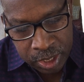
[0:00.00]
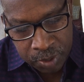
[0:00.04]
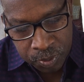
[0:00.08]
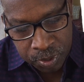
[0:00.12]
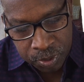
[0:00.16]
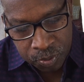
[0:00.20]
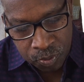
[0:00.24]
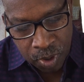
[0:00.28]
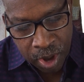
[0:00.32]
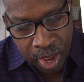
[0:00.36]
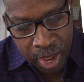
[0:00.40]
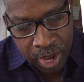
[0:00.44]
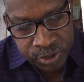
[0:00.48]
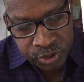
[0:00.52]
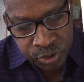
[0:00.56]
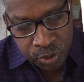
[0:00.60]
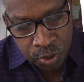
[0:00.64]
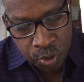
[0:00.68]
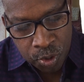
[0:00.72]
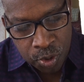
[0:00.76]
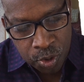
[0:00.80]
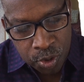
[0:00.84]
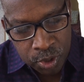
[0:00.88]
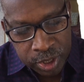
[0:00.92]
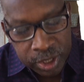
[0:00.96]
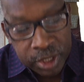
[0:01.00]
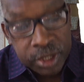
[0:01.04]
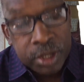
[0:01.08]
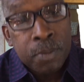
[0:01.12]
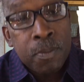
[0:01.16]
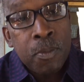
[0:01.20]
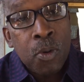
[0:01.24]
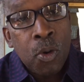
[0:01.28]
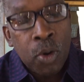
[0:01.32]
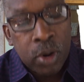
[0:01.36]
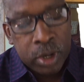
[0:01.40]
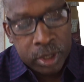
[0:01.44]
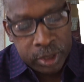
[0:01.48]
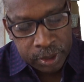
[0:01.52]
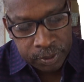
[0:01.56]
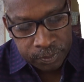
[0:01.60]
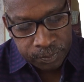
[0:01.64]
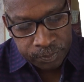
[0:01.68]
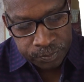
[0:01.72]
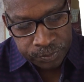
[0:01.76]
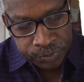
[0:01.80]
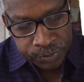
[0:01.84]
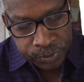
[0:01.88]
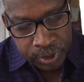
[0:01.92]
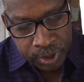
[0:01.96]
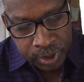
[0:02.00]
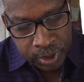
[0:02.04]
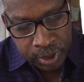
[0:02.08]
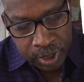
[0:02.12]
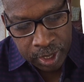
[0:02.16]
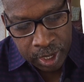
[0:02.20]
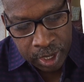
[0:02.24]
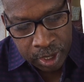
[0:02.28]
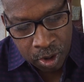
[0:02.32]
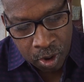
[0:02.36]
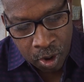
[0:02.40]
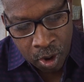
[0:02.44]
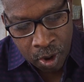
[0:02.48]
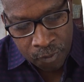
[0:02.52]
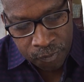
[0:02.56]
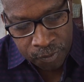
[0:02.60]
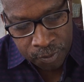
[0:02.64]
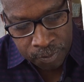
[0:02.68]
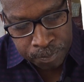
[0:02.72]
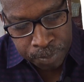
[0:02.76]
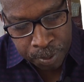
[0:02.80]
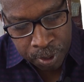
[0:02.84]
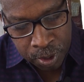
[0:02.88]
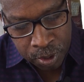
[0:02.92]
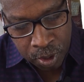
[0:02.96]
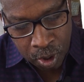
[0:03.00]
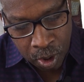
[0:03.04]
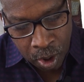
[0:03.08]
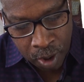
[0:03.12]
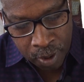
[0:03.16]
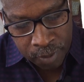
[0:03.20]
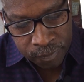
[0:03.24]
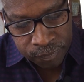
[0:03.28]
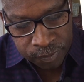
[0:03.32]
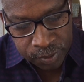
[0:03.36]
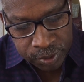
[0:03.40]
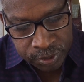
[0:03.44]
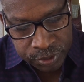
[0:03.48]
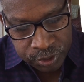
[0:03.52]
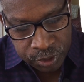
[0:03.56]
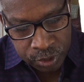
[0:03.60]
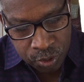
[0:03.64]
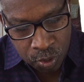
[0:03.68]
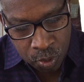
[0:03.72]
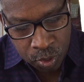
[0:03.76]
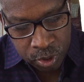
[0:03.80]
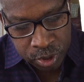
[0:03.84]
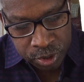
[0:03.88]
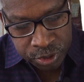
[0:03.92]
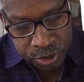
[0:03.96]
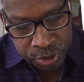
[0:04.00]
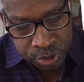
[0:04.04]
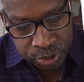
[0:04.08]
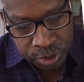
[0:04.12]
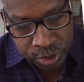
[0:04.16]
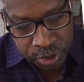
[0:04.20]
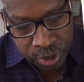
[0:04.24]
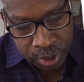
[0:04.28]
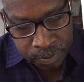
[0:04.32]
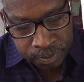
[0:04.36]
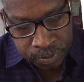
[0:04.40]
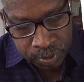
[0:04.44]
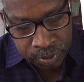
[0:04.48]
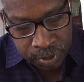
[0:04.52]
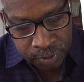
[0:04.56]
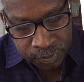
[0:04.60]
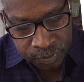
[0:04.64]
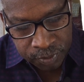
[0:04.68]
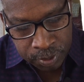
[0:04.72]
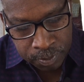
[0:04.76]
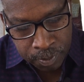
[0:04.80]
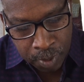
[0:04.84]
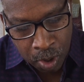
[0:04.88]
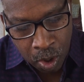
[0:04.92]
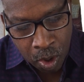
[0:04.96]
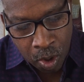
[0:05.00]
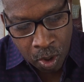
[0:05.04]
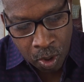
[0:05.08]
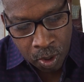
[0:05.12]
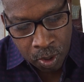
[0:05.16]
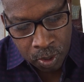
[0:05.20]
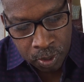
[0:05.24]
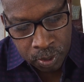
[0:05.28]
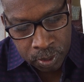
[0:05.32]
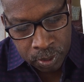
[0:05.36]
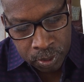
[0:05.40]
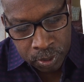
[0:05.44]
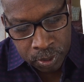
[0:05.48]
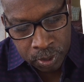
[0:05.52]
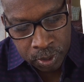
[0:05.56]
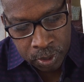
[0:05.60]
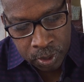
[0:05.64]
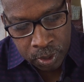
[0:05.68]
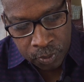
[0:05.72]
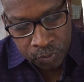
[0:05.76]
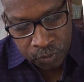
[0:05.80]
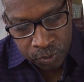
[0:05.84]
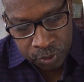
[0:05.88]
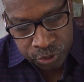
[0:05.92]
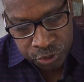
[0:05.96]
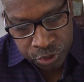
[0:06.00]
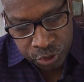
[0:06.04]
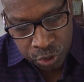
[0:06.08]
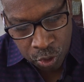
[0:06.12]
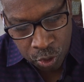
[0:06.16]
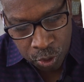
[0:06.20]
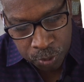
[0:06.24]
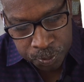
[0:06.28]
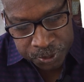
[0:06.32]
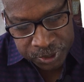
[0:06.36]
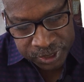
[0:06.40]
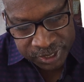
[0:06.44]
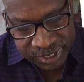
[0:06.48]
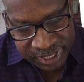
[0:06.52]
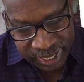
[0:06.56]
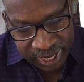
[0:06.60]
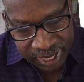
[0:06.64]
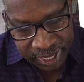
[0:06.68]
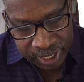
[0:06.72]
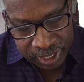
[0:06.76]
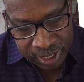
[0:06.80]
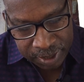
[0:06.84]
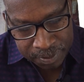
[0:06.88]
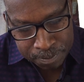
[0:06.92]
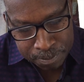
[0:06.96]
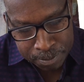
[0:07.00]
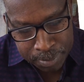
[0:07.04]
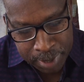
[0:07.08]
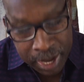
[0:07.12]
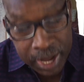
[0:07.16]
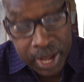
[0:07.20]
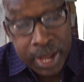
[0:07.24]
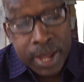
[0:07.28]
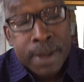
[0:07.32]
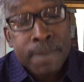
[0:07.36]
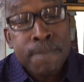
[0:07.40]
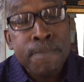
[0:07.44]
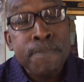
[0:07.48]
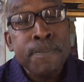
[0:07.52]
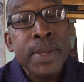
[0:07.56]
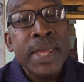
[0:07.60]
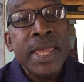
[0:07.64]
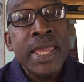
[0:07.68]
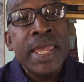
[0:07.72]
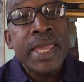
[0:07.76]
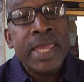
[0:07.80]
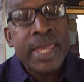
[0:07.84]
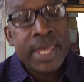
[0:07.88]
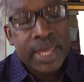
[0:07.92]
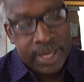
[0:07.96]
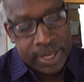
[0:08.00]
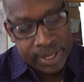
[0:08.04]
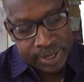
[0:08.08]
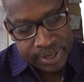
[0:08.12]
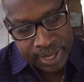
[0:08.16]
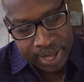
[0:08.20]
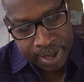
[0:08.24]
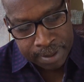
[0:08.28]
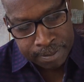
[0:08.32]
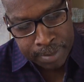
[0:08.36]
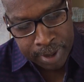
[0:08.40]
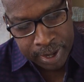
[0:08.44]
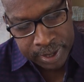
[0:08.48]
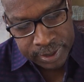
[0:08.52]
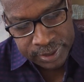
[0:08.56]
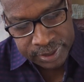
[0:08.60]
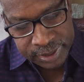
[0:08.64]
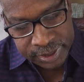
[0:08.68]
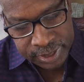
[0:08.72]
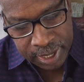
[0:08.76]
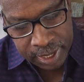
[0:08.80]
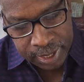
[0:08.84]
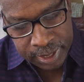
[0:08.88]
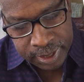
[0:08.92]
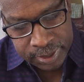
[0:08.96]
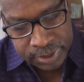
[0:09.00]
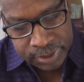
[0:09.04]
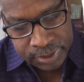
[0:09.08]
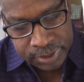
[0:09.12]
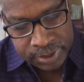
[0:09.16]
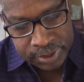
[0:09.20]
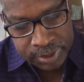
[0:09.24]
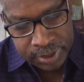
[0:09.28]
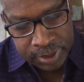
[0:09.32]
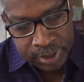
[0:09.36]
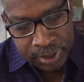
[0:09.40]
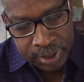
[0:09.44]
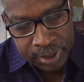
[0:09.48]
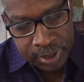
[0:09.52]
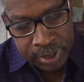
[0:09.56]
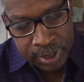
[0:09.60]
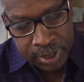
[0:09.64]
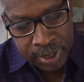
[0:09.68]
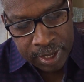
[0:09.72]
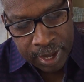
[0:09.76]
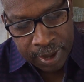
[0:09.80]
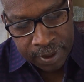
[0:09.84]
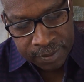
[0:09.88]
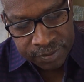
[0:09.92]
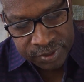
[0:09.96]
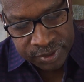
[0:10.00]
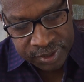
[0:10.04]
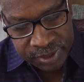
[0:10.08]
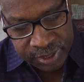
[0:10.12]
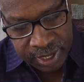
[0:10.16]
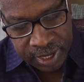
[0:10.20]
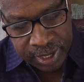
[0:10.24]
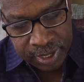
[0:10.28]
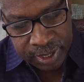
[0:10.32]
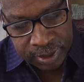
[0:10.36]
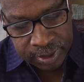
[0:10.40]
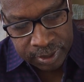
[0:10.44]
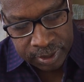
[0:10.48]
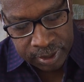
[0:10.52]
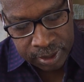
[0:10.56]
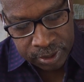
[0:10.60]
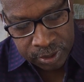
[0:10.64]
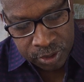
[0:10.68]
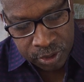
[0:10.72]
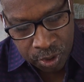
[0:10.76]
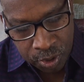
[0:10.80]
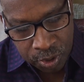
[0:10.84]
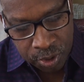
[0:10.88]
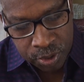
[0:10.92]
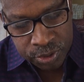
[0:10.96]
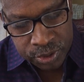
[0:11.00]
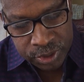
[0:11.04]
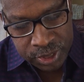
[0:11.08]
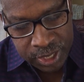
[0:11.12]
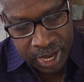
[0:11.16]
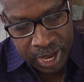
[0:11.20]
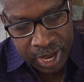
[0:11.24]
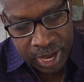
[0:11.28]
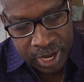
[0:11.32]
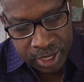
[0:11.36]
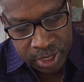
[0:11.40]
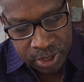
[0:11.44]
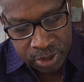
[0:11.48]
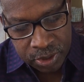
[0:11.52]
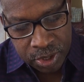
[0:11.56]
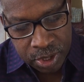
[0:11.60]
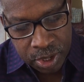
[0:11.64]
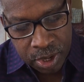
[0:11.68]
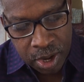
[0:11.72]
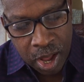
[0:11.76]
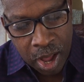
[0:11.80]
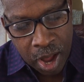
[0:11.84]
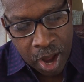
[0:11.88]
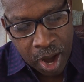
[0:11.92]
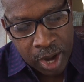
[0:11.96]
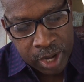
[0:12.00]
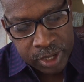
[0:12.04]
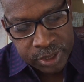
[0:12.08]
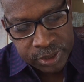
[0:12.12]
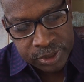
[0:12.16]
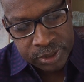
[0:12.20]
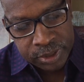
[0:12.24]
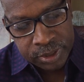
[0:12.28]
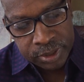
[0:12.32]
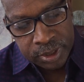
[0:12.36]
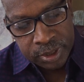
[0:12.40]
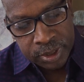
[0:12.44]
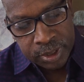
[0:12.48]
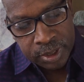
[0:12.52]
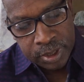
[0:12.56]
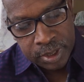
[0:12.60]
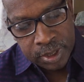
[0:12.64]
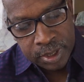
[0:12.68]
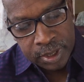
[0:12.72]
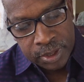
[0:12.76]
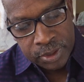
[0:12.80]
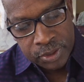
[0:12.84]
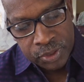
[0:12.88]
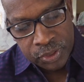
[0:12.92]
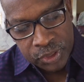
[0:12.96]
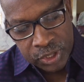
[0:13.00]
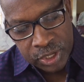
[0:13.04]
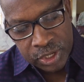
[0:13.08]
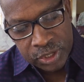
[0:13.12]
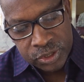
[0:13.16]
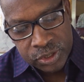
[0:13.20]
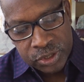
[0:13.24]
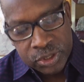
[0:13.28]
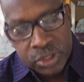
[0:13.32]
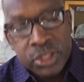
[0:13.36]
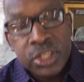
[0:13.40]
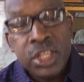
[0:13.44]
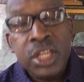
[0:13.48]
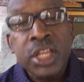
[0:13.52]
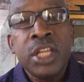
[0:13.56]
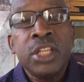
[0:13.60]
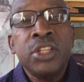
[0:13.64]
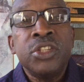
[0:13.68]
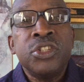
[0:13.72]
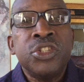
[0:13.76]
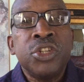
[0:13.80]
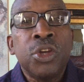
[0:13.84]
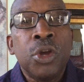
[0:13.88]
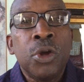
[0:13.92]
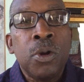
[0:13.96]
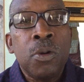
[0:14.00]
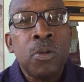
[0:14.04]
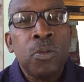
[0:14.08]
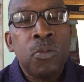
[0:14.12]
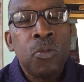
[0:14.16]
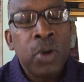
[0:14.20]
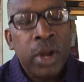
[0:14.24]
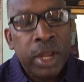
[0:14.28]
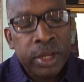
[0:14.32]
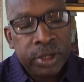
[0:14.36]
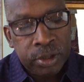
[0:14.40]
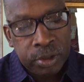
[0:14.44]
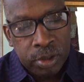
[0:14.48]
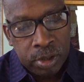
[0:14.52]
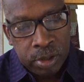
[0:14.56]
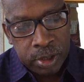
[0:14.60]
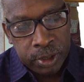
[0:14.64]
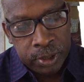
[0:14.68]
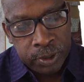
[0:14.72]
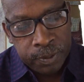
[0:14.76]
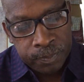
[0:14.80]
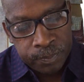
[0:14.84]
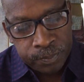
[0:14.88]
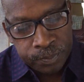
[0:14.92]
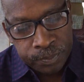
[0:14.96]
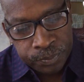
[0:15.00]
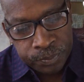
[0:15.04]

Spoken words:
he would rise early in the morning and offer burnt offerings according to the number of them all. For Job said, "It may be that my sons have sinned and cursed God in their hearts." This did Job regularly.